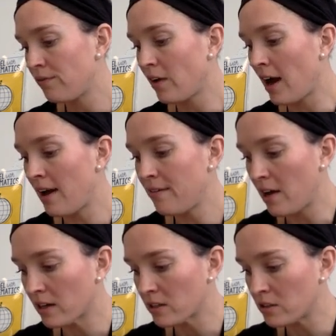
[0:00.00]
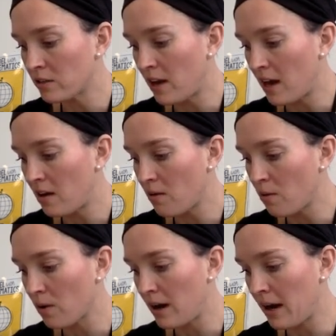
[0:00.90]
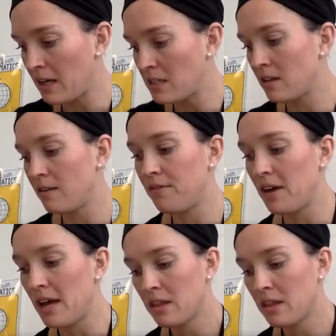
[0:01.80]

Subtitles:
5 factors of a, or a to the 5th.